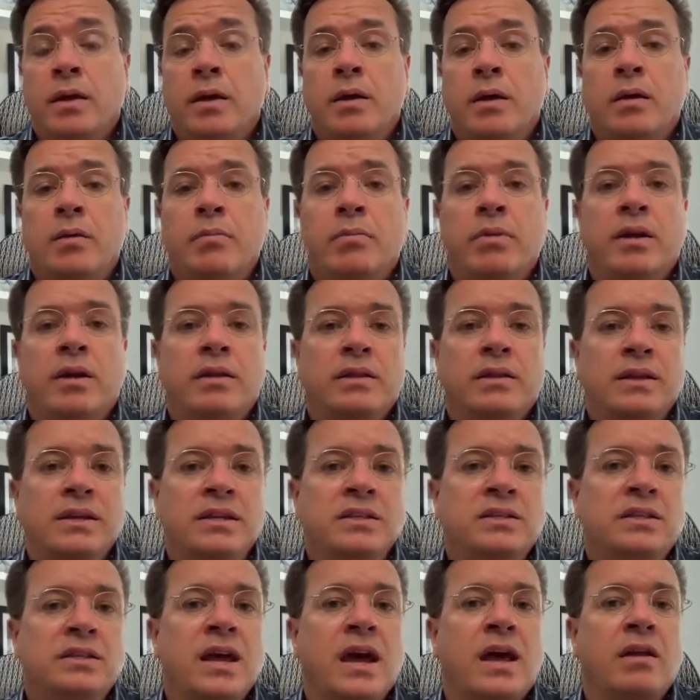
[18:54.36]
But at
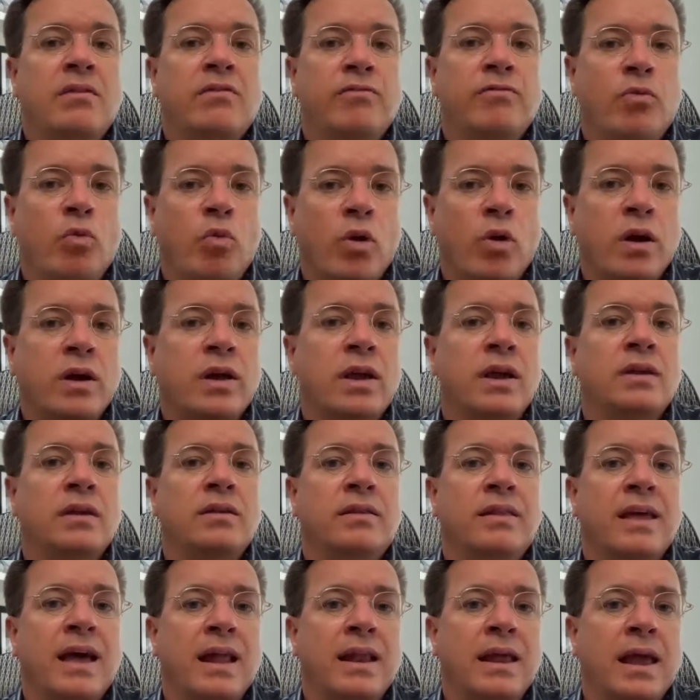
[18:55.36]
least kind of working to
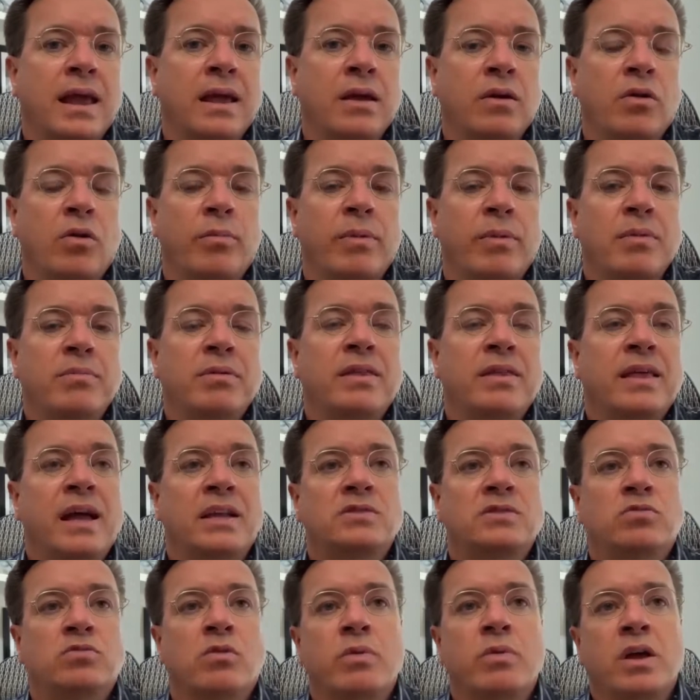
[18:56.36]
that angle, maybe
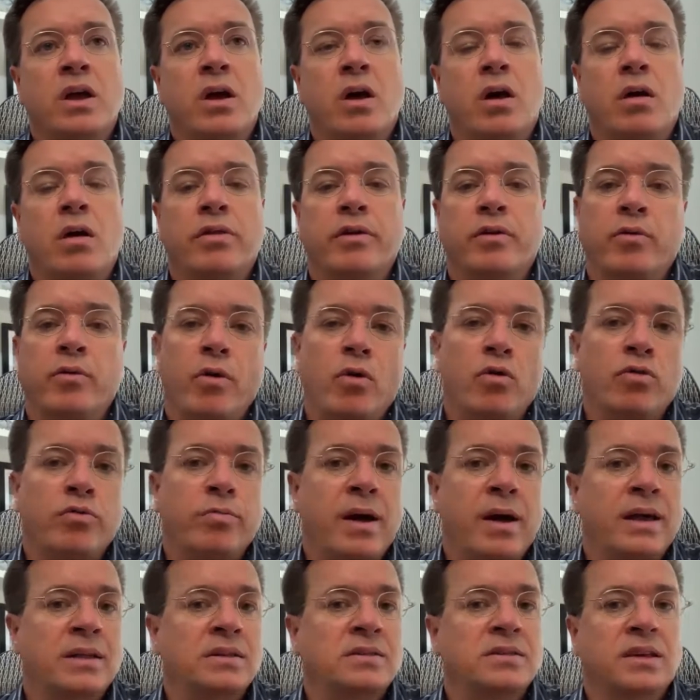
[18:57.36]
that's what we call the growth
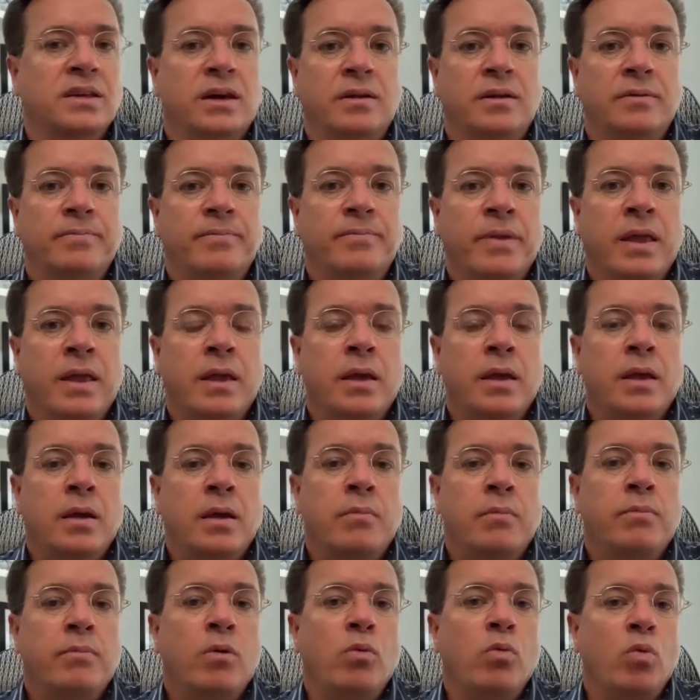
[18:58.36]
mindset.
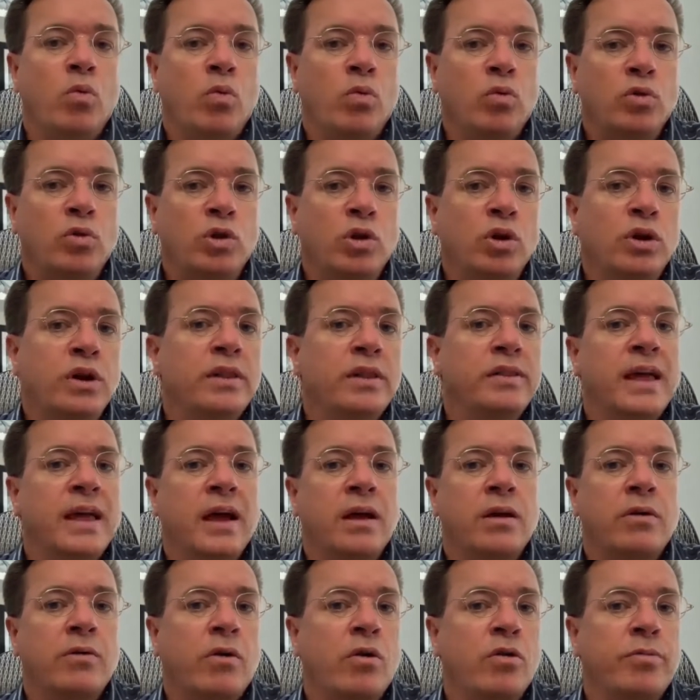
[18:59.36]
But look at
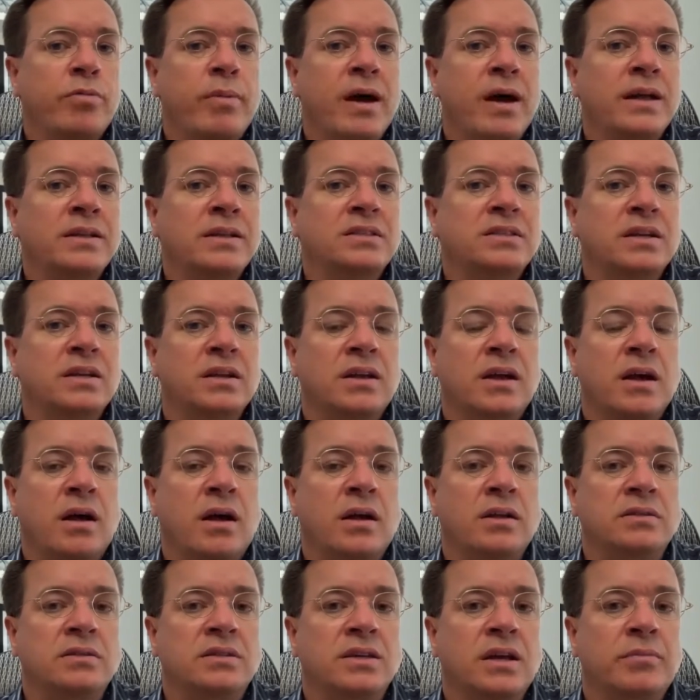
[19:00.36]
that growth mindset
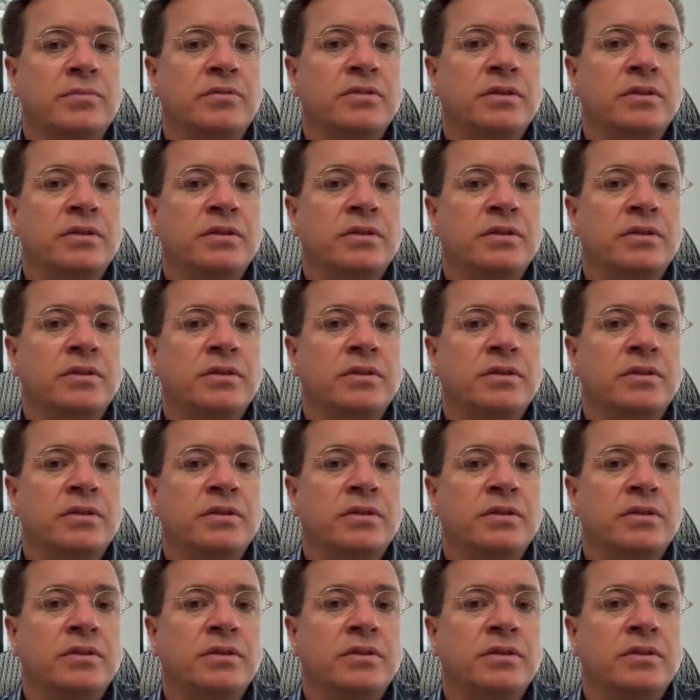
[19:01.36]
concept.